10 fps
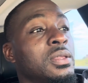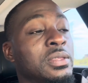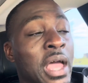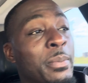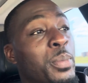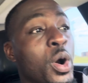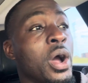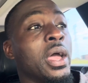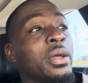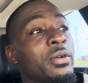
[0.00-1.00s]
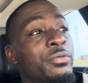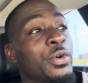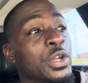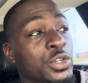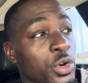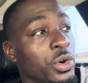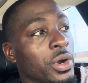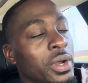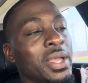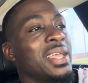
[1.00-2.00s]
that boy
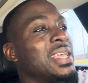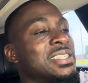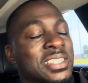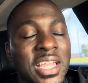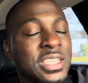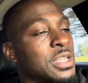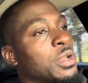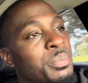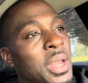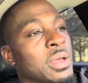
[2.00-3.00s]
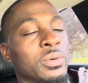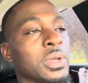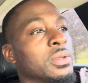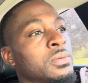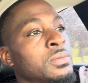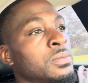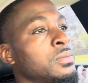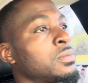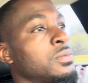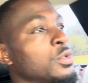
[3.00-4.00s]
Fundora is nothing to play with.
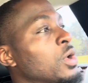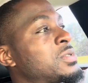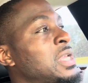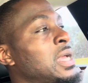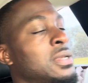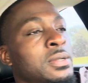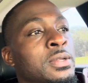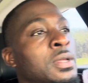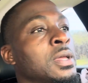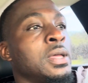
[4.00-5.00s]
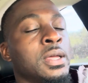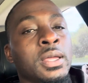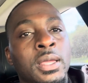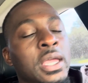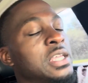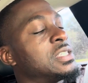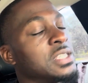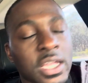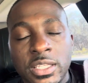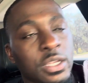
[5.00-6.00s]
You know what I'm saying? He's
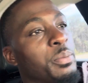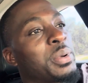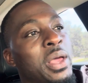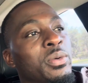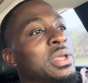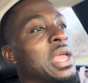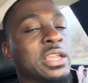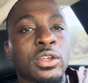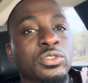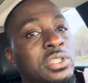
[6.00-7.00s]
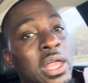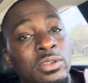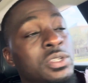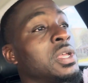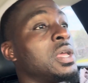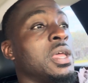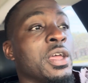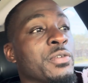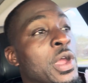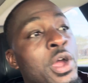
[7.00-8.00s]
nothing to play with. He ain't no slouch.
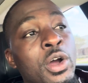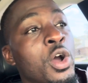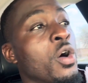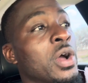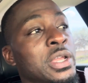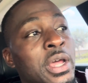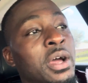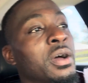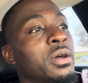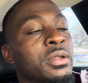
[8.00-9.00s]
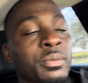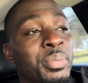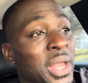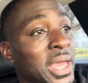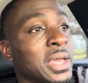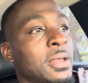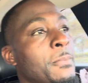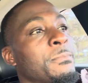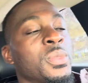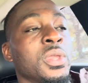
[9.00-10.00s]
If Errol go in there
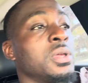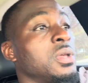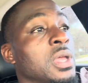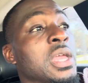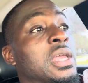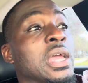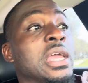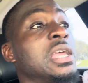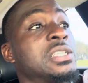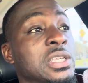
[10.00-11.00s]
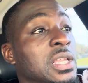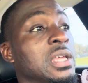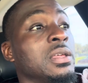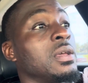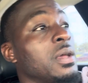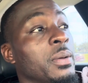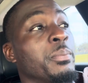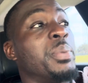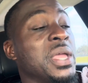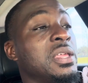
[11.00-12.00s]
playing, he can easily
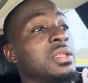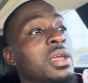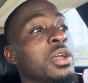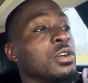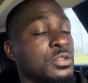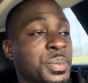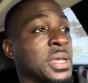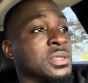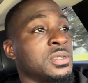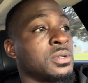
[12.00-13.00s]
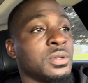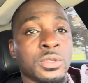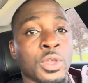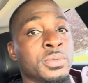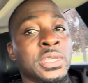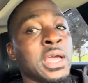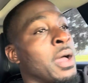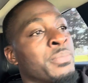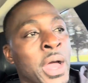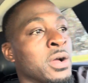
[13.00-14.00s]
beat Errol Spence. You know what I'm saying?
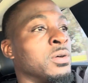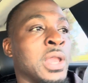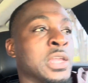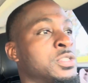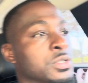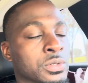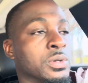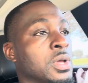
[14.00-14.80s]
I'm not gonna lie to you.